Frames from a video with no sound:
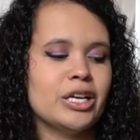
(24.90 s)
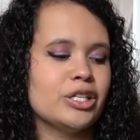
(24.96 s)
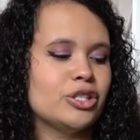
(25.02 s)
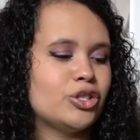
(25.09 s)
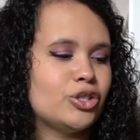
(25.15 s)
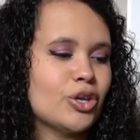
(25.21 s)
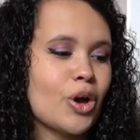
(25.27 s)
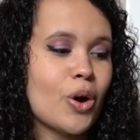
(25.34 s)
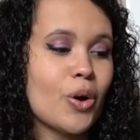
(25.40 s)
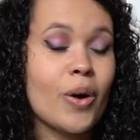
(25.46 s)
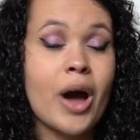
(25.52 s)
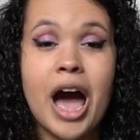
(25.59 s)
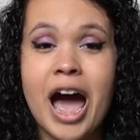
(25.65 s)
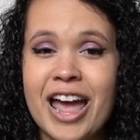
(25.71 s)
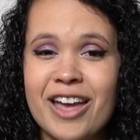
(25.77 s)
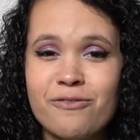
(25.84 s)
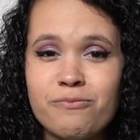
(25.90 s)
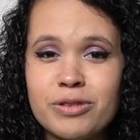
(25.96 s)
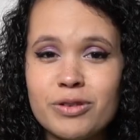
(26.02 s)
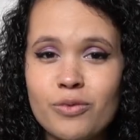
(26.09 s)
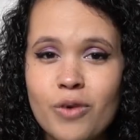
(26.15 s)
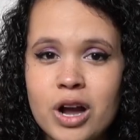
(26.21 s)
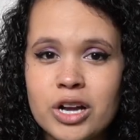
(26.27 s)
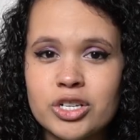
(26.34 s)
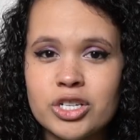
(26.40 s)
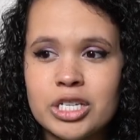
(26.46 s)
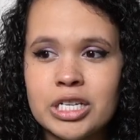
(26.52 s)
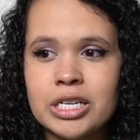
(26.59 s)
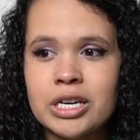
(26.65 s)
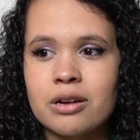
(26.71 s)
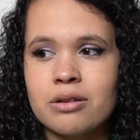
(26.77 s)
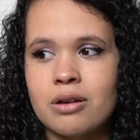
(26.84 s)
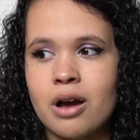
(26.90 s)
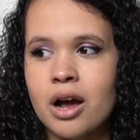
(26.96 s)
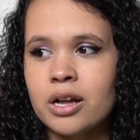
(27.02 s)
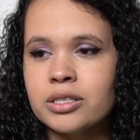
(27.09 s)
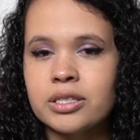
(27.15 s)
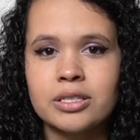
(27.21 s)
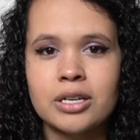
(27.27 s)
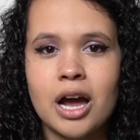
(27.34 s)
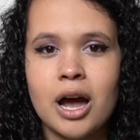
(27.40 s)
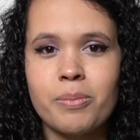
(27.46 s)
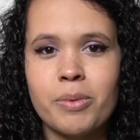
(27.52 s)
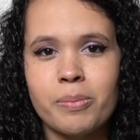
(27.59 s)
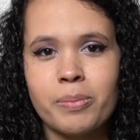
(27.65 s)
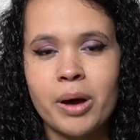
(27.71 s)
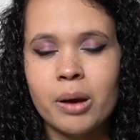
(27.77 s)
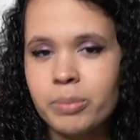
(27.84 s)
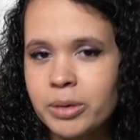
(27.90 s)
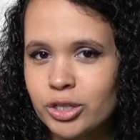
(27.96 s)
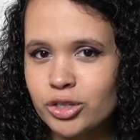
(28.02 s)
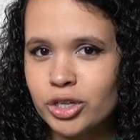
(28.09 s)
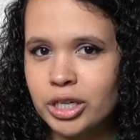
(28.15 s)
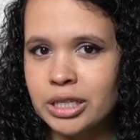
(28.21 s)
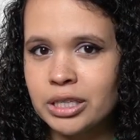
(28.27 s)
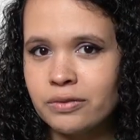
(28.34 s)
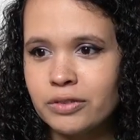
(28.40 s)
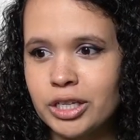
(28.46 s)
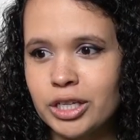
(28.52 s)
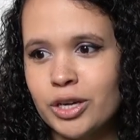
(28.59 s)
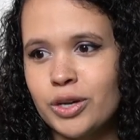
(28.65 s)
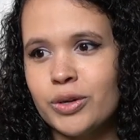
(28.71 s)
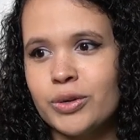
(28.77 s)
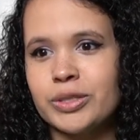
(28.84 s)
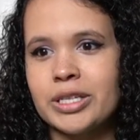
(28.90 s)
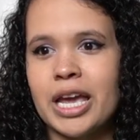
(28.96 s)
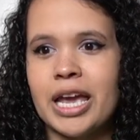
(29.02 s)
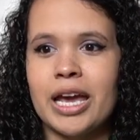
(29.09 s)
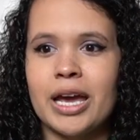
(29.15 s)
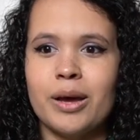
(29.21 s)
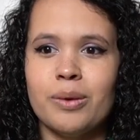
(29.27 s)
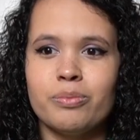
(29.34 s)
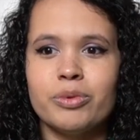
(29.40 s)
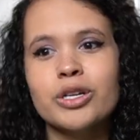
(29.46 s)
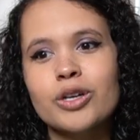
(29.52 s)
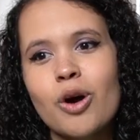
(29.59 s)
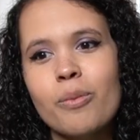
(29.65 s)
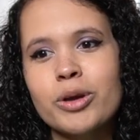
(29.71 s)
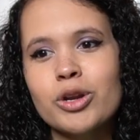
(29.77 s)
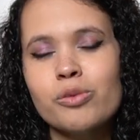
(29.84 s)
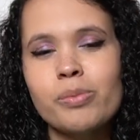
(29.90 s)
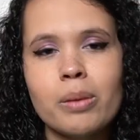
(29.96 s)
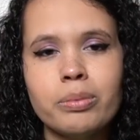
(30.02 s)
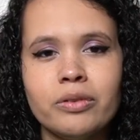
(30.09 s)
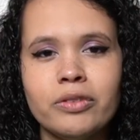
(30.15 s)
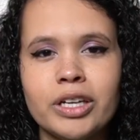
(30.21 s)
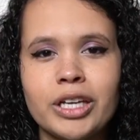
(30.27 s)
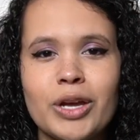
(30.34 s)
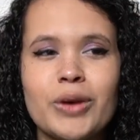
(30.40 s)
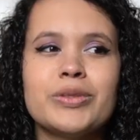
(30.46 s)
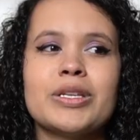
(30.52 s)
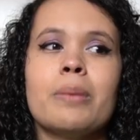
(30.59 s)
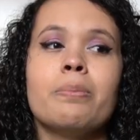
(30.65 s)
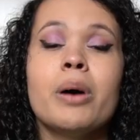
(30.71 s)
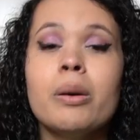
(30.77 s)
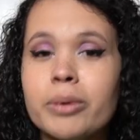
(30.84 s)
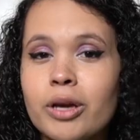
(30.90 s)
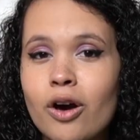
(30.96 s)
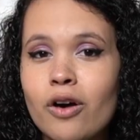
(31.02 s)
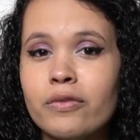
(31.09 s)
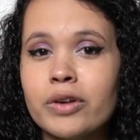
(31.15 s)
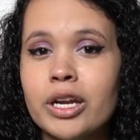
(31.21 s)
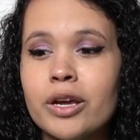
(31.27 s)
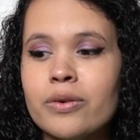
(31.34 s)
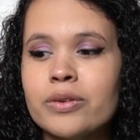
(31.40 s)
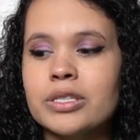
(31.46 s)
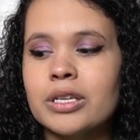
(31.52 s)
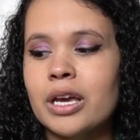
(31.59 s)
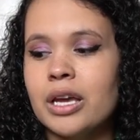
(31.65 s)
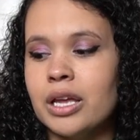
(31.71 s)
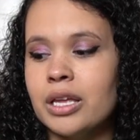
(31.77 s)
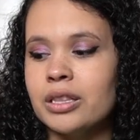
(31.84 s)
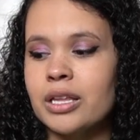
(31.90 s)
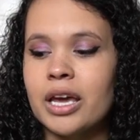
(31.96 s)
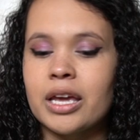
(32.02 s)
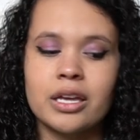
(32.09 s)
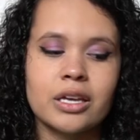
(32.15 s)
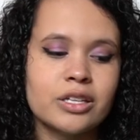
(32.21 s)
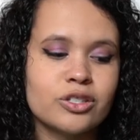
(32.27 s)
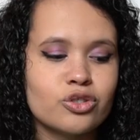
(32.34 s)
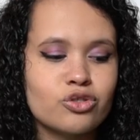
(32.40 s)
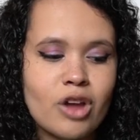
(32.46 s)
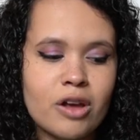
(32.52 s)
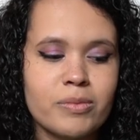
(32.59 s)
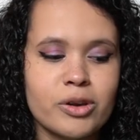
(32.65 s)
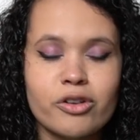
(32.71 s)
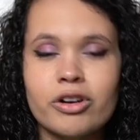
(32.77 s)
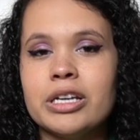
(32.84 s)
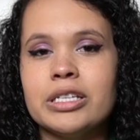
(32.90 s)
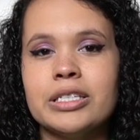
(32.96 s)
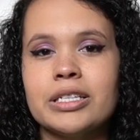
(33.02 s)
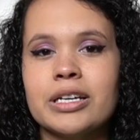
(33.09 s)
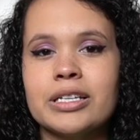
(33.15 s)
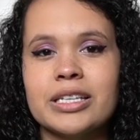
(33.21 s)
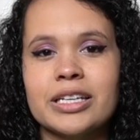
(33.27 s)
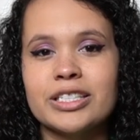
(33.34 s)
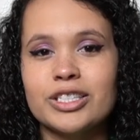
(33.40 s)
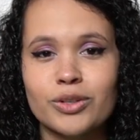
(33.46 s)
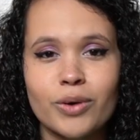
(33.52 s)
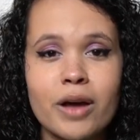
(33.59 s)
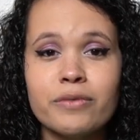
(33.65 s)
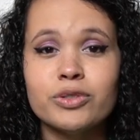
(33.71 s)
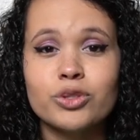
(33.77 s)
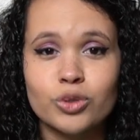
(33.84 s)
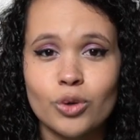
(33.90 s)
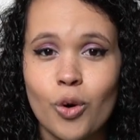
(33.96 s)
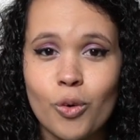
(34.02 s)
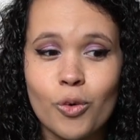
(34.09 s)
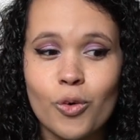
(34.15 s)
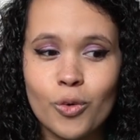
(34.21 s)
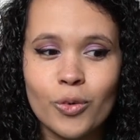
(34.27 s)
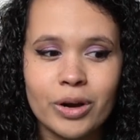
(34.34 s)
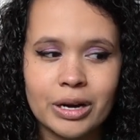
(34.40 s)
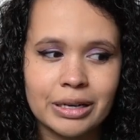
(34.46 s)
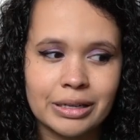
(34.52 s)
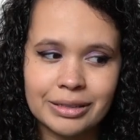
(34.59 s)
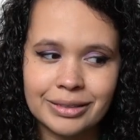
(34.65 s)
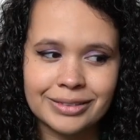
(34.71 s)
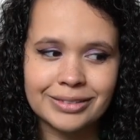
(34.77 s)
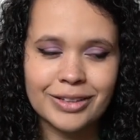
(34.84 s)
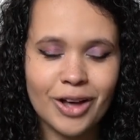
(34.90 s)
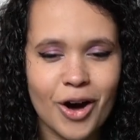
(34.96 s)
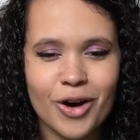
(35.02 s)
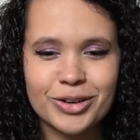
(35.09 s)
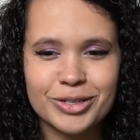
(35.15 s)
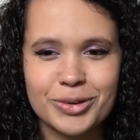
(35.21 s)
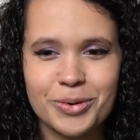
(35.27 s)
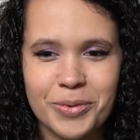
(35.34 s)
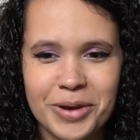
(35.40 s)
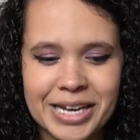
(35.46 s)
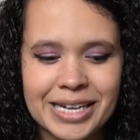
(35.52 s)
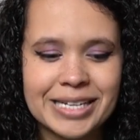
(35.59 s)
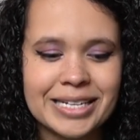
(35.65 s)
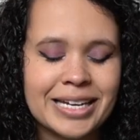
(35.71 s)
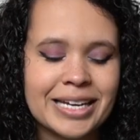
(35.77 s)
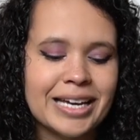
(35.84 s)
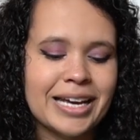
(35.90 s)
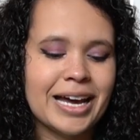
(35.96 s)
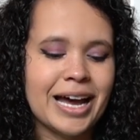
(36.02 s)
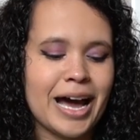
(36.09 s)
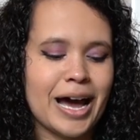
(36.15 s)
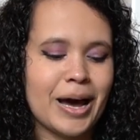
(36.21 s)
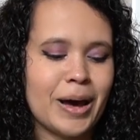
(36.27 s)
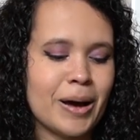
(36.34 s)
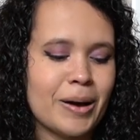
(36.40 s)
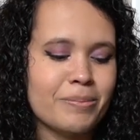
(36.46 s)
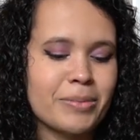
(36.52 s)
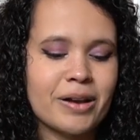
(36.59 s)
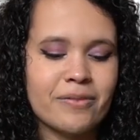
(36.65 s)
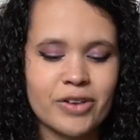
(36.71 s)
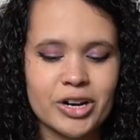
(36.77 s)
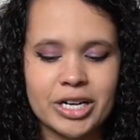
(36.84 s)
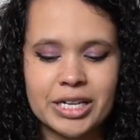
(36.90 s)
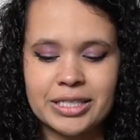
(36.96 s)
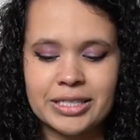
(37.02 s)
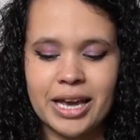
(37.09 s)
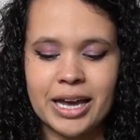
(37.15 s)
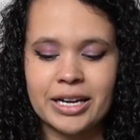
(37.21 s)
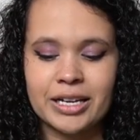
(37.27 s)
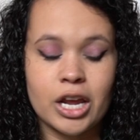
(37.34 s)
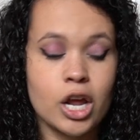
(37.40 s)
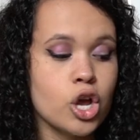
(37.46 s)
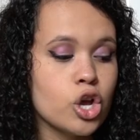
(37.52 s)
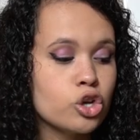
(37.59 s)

So I have been watching nonstop puppy training videos and bring home my new puppy videos and puppy haul videos, and like it's driving me crazy because I still have so long to wait, um, but I'm very excited.